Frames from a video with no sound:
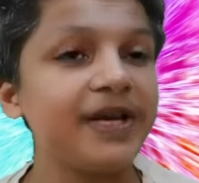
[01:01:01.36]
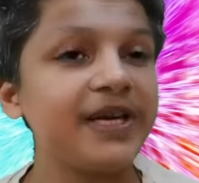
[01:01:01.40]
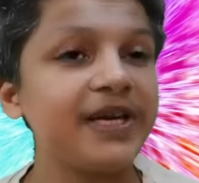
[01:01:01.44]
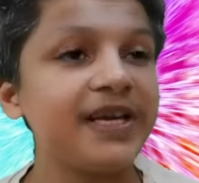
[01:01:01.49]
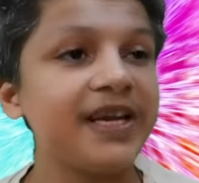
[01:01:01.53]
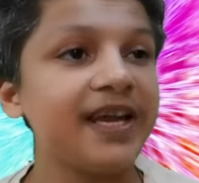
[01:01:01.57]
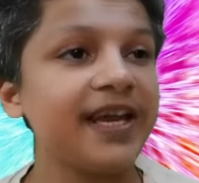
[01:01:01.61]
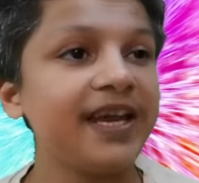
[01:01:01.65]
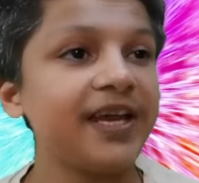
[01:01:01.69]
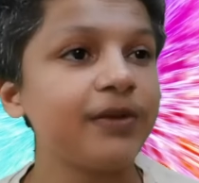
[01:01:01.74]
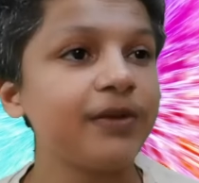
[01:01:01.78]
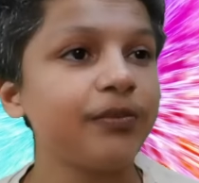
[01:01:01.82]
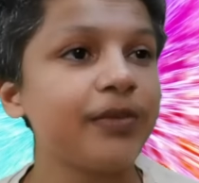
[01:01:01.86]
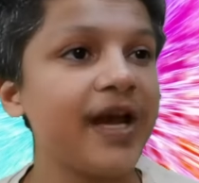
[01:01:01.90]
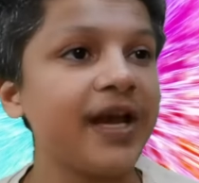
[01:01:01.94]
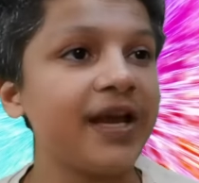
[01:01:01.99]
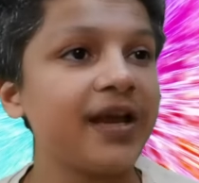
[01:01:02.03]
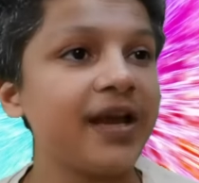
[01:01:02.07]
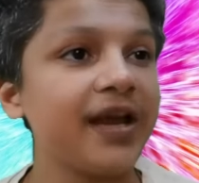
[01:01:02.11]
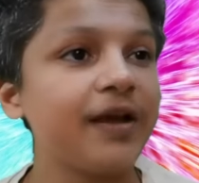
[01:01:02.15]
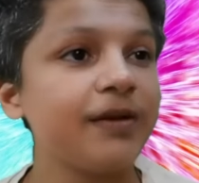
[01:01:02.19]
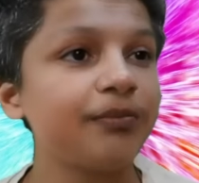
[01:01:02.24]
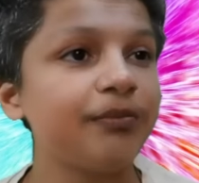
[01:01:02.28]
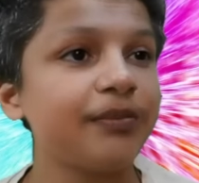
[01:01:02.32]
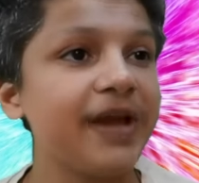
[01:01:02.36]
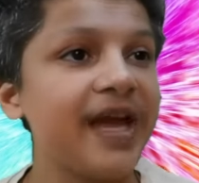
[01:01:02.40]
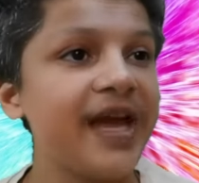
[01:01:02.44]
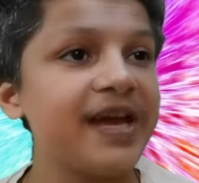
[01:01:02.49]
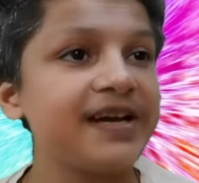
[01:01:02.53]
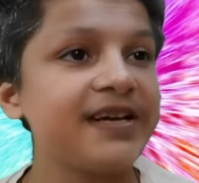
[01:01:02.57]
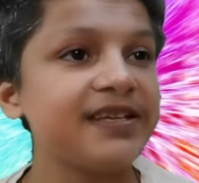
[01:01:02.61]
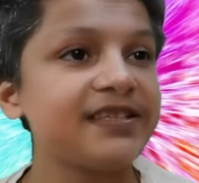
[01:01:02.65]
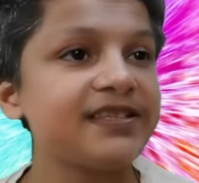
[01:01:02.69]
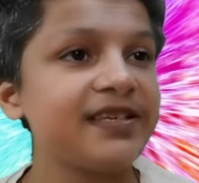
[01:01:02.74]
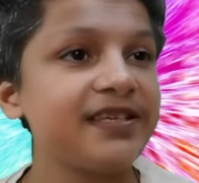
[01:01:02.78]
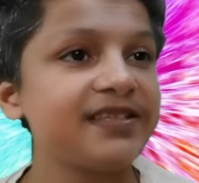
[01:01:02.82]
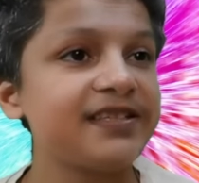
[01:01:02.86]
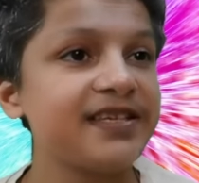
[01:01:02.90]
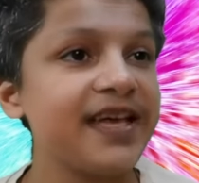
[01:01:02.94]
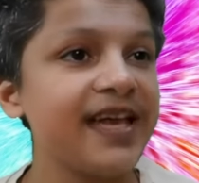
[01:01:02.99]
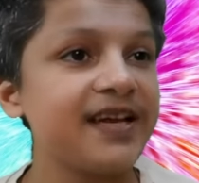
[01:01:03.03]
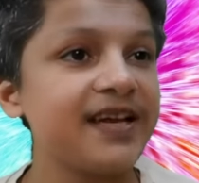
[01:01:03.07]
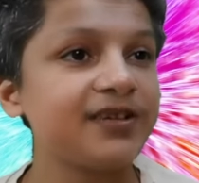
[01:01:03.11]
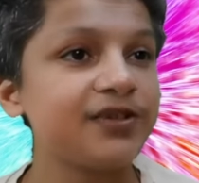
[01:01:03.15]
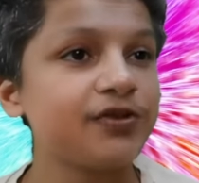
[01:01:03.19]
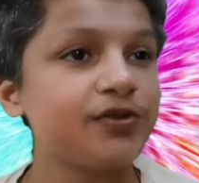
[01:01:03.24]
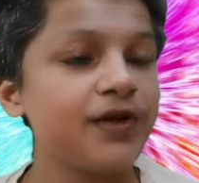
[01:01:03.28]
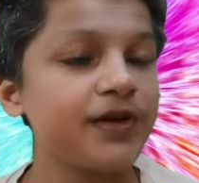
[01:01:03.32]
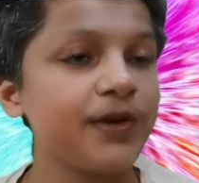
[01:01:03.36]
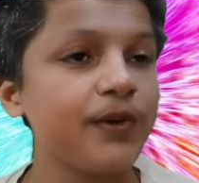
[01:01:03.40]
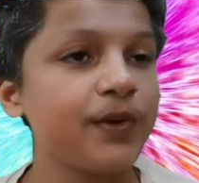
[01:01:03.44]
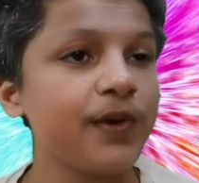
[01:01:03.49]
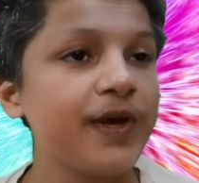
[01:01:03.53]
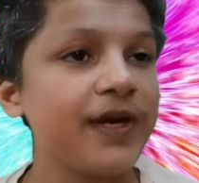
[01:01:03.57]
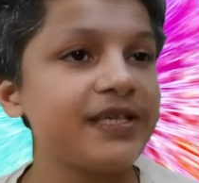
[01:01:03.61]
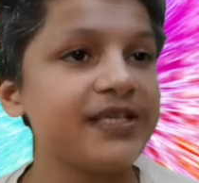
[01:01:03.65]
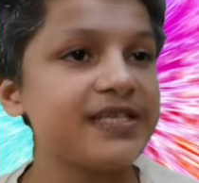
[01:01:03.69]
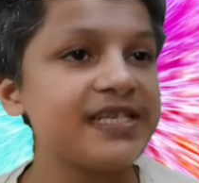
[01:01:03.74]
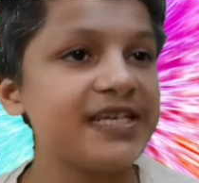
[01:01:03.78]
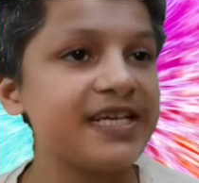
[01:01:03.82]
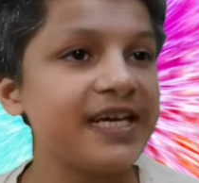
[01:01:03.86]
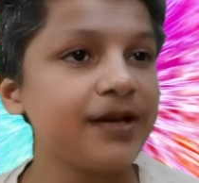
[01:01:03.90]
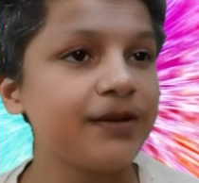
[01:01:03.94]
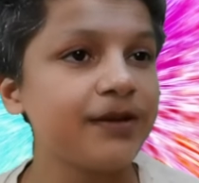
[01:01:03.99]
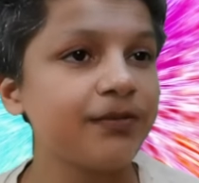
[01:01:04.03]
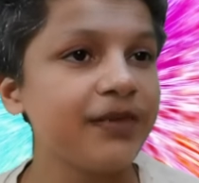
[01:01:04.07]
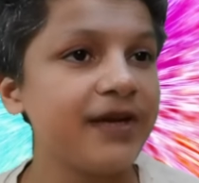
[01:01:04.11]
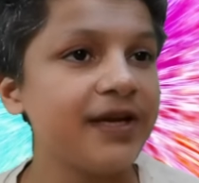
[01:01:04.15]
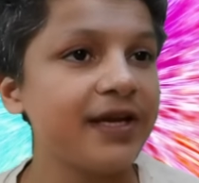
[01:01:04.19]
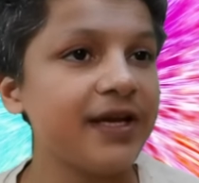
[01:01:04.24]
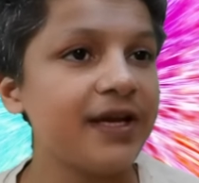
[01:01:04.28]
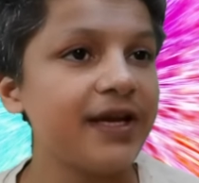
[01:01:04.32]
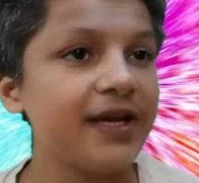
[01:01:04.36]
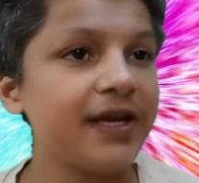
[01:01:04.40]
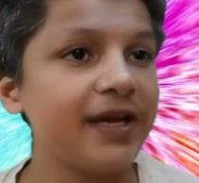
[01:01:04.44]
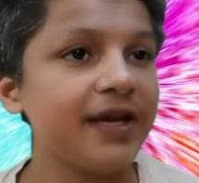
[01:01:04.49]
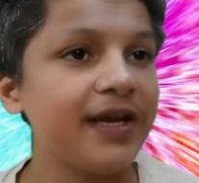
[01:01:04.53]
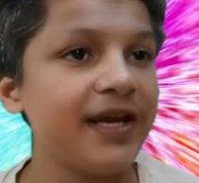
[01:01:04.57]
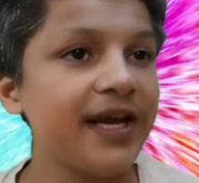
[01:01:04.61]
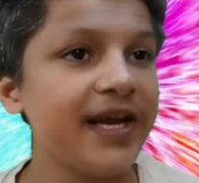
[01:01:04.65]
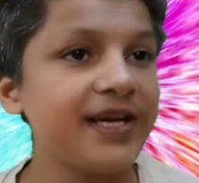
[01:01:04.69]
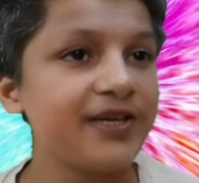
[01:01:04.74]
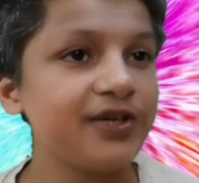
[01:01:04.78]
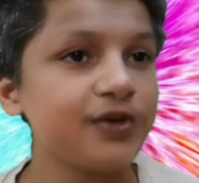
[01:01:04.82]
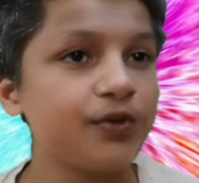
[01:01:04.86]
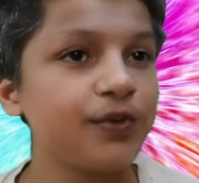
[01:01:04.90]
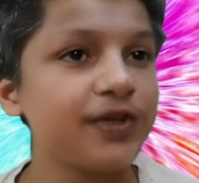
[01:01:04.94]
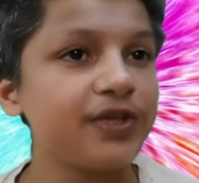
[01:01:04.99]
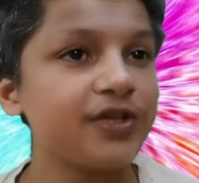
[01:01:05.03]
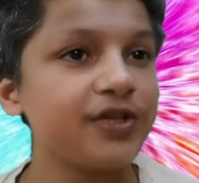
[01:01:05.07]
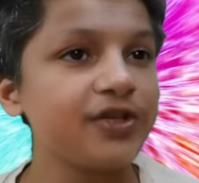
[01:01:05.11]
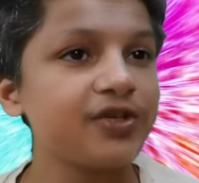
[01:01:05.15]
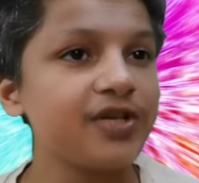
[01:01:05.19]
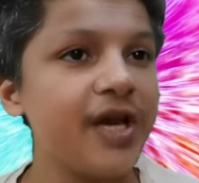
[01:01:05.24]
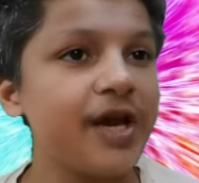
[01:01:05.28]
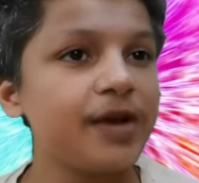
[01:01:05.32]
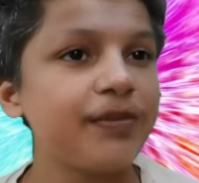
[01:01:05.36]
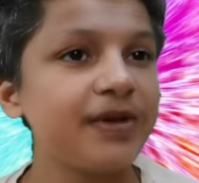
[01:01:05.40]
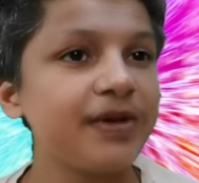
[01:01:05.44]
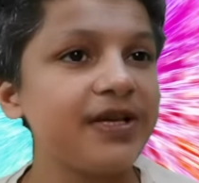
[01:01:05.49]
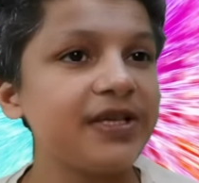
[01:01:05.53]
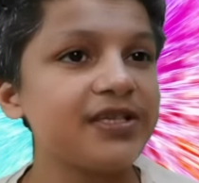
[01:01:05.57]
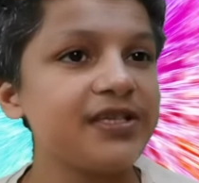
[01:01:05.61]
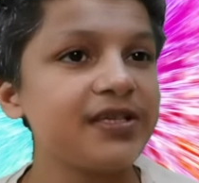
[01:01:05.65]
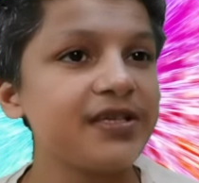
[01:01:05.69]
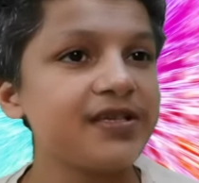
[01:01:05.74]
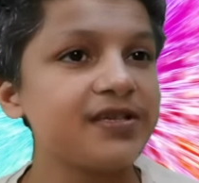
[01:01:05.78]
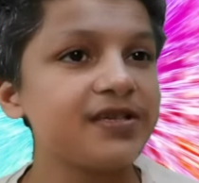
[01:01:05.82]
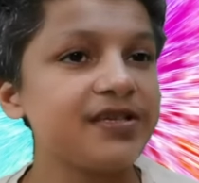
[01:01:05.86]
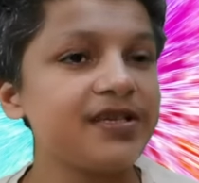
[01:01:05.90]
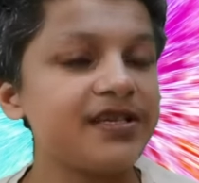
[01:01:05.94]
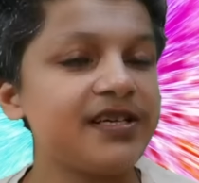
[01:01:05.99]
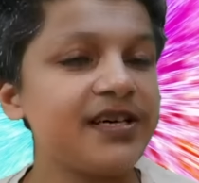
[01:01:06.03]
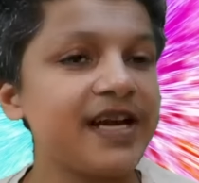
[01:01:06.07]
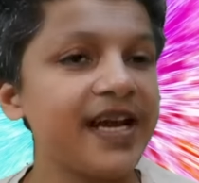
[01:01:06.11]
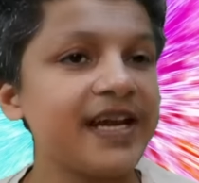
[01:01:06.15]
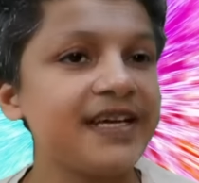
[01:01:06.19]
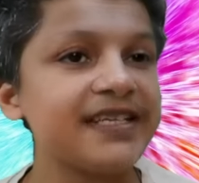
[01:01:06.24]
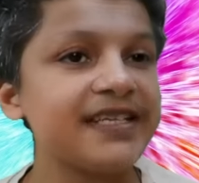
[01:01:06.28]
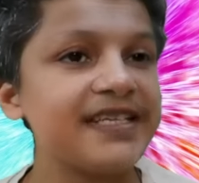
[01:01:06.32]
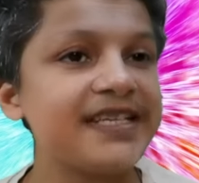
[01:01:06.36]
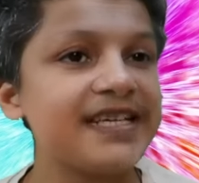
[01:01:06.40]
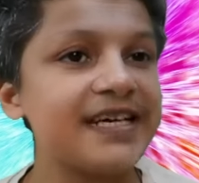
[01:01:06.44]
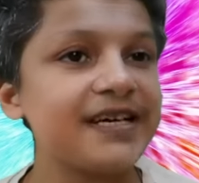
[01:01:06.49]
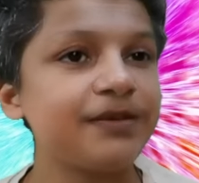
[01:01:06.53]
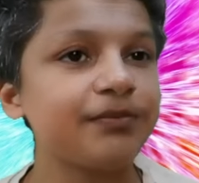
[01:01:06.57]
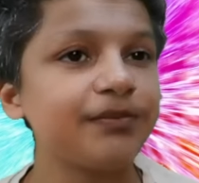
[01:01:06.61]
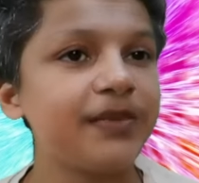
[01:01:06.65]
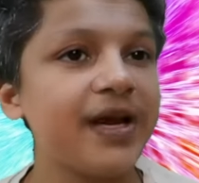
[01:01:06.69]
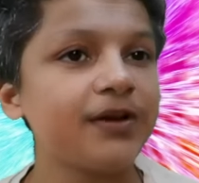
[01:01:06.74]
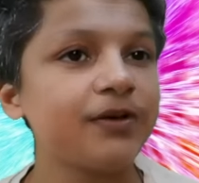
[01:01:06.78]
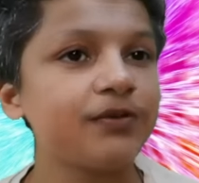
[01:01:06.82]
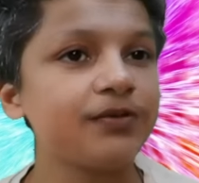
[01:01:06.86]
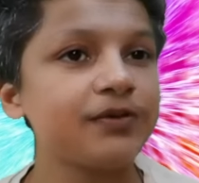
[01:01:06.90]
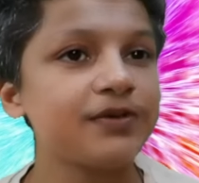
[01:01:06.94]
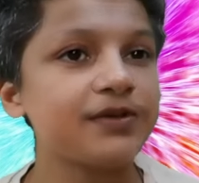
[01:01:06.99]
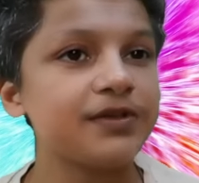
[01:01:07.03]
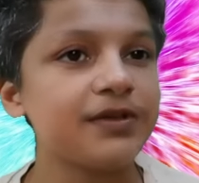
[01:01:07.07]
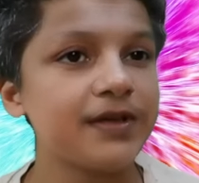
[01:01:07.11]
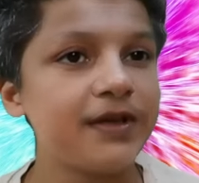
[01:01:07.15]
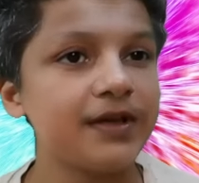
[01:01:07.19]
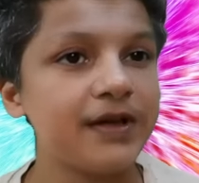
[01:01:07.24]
King by comparison is actually quite tame, yet over-the-top in just the right amounts.